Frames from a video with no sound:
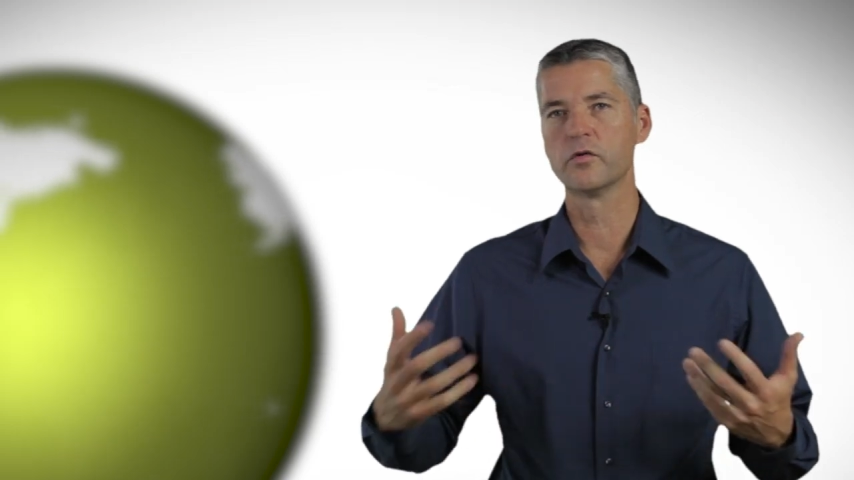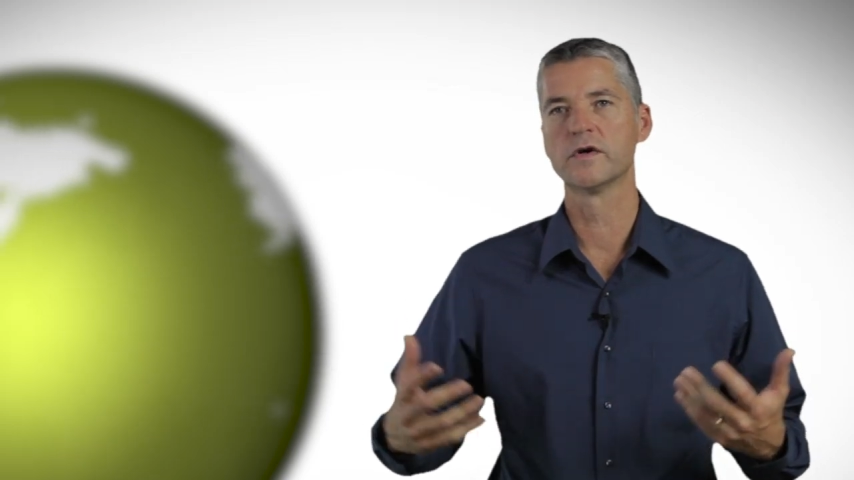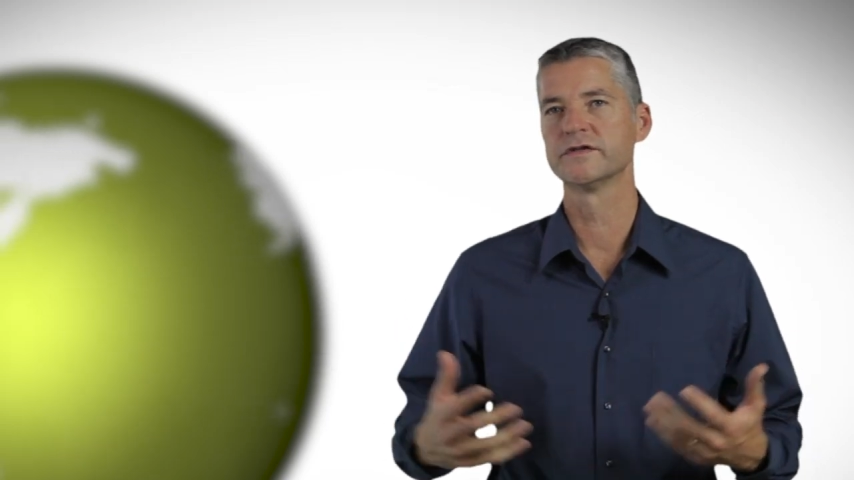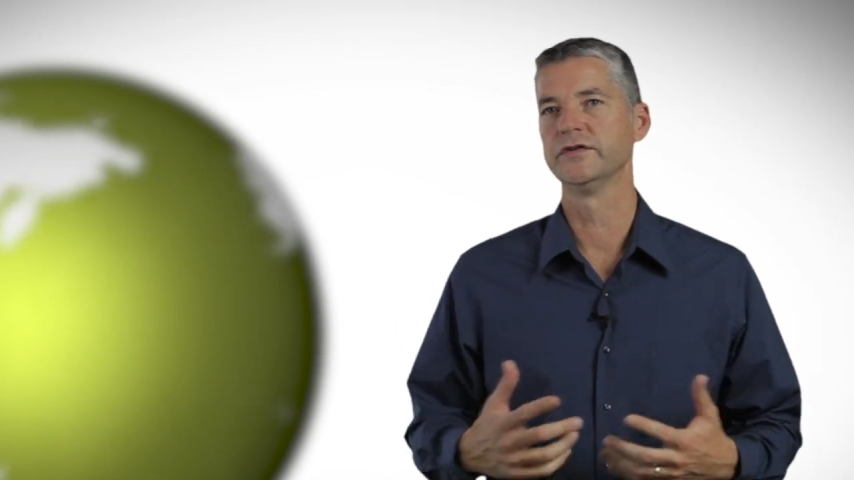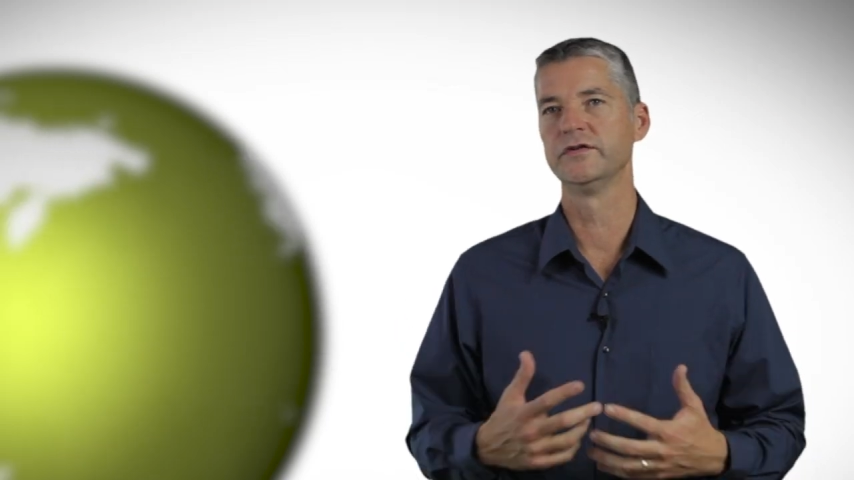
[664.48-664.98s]

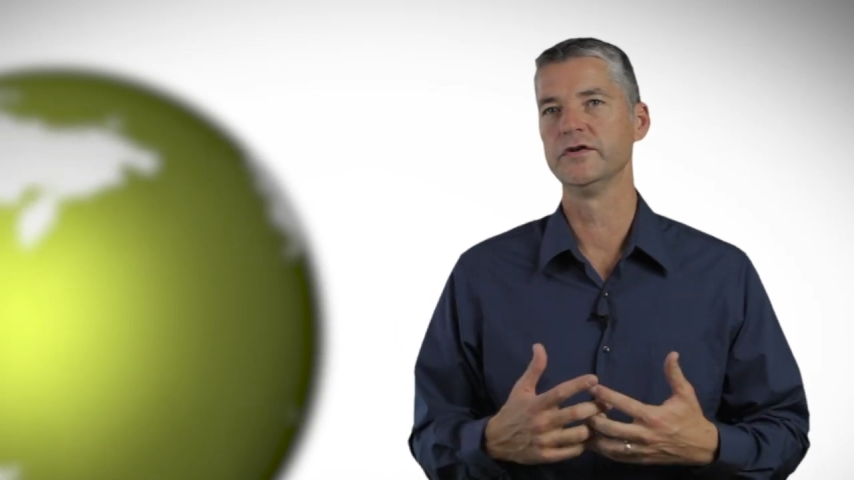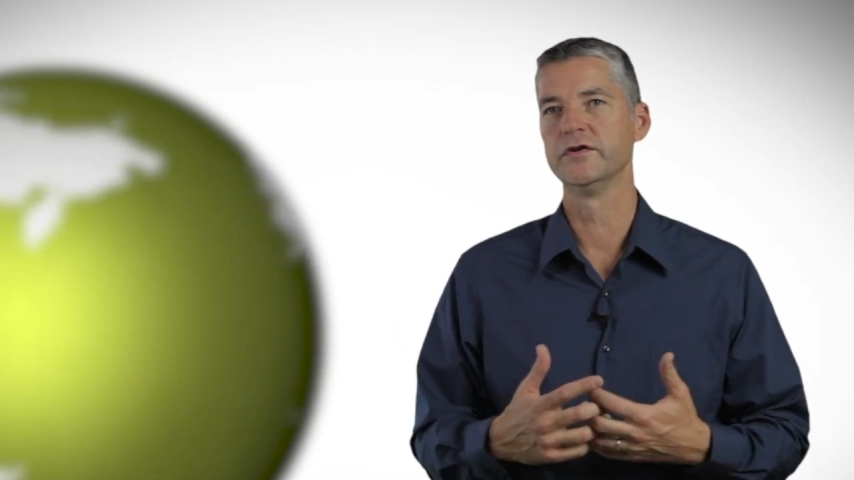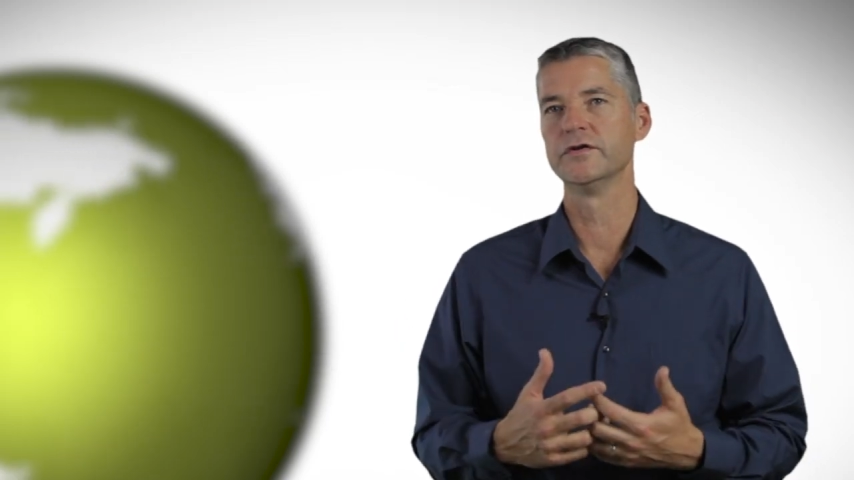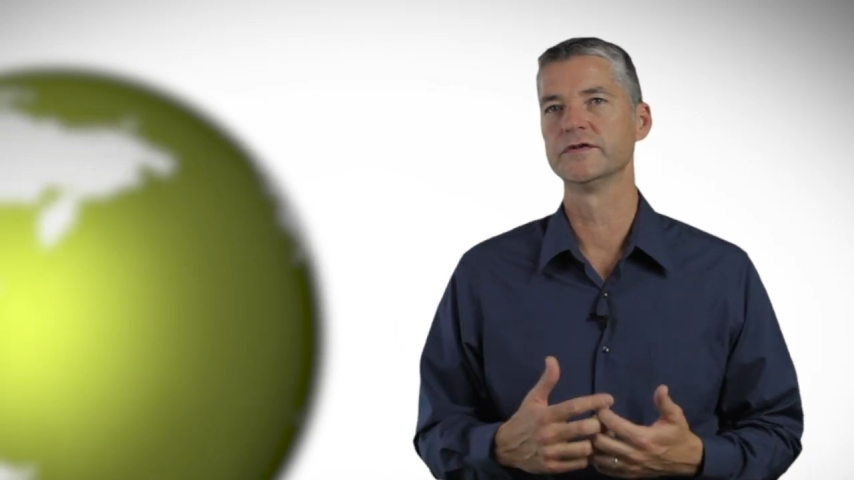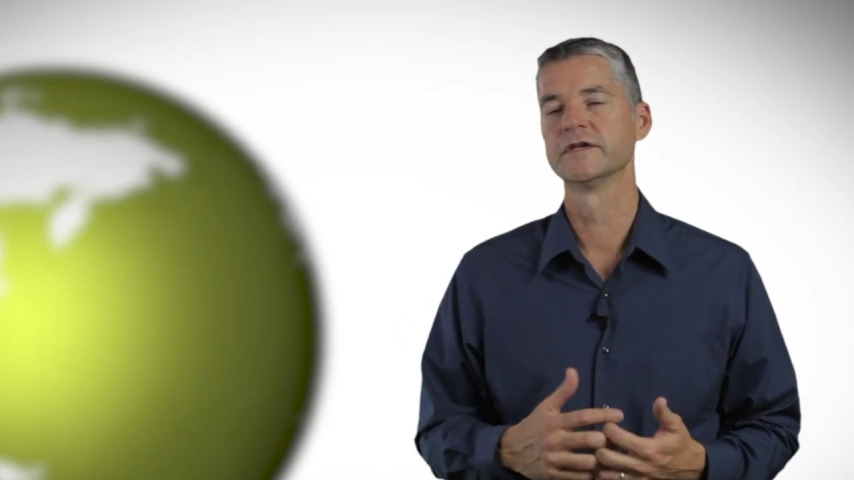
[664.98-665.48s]
wants you to
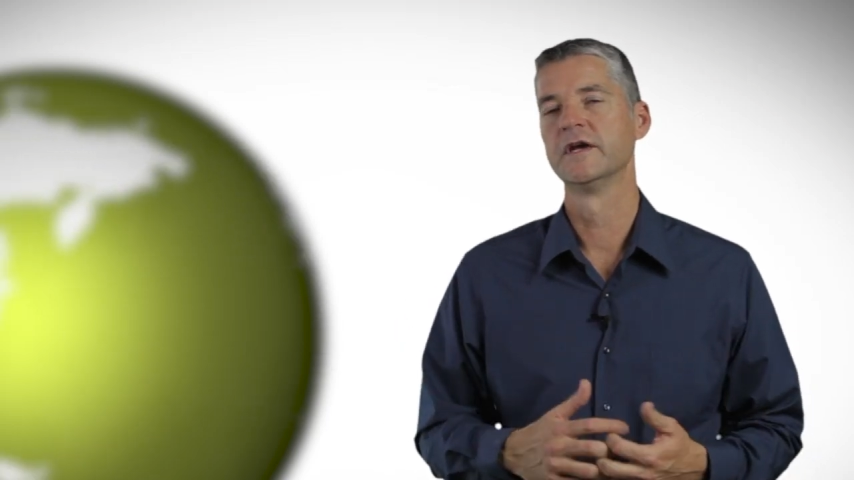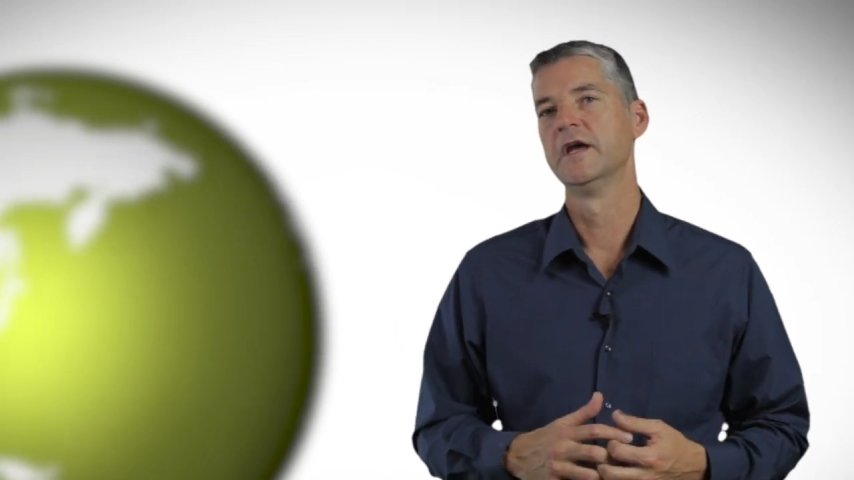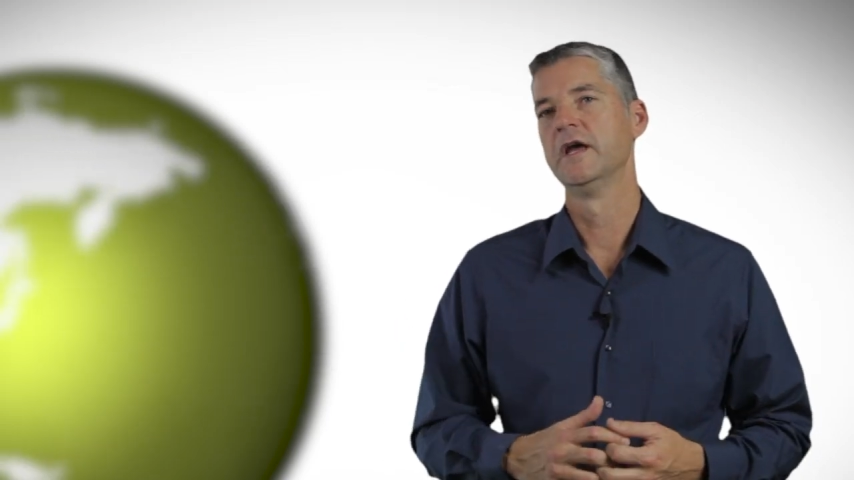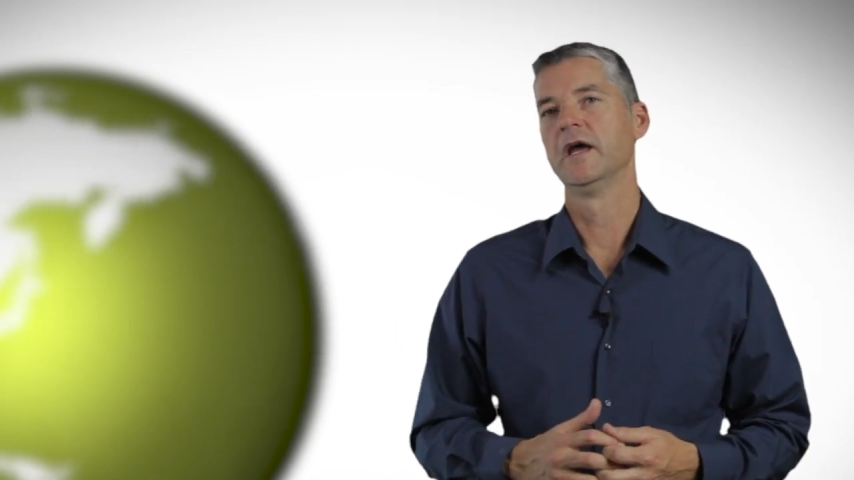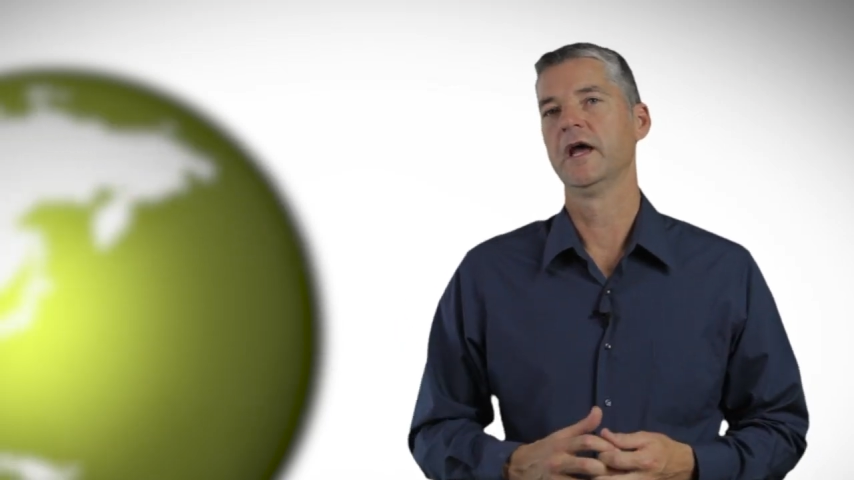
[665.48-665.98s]
use.
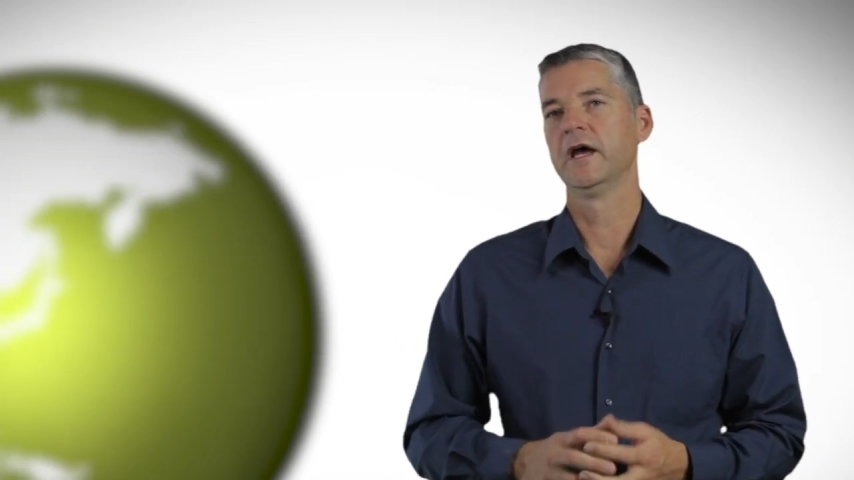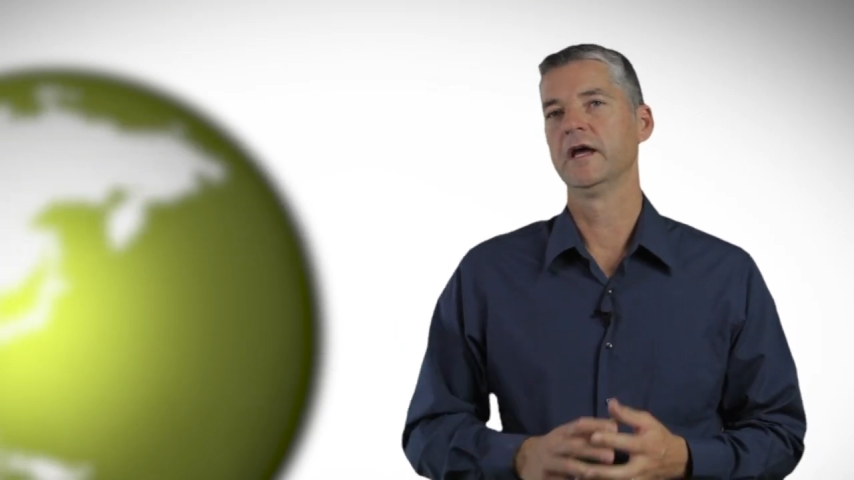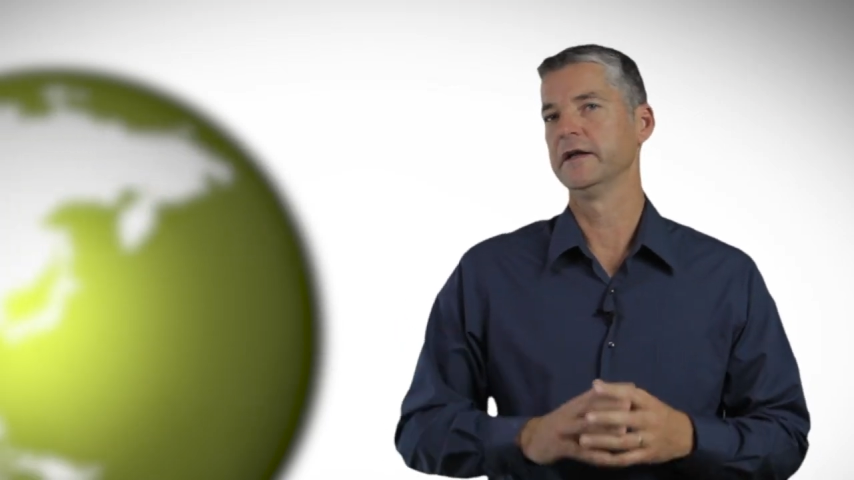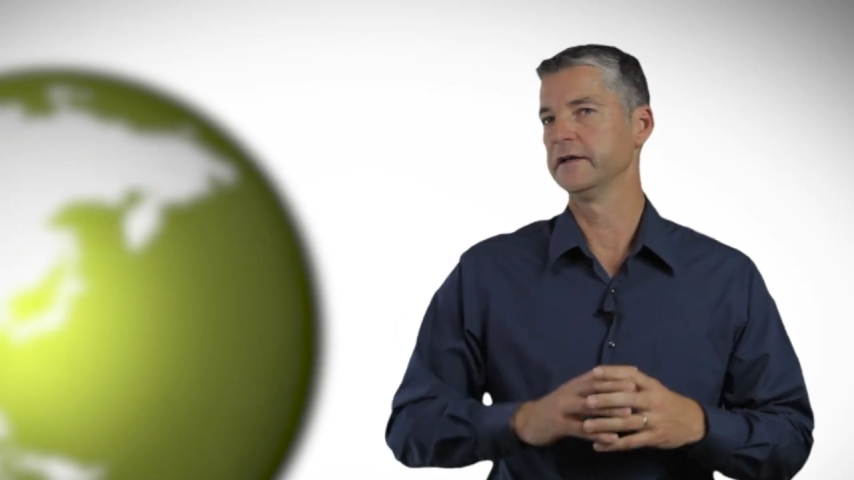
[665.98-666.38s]
And